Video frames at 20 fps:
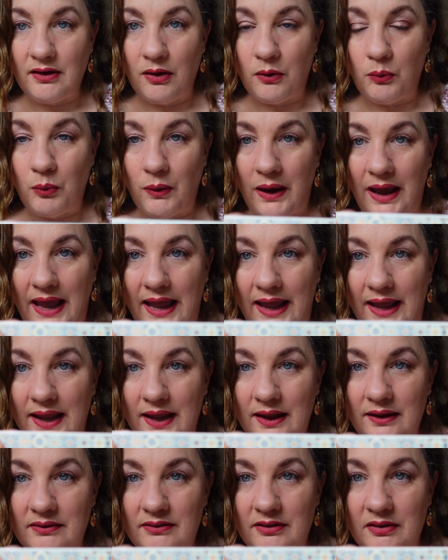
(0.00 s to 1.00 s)

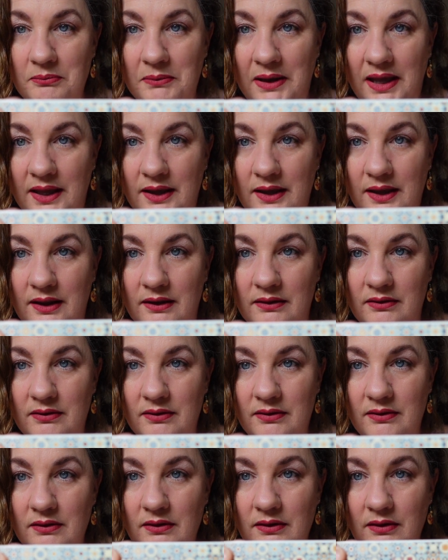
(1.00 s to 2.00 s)
away to make it,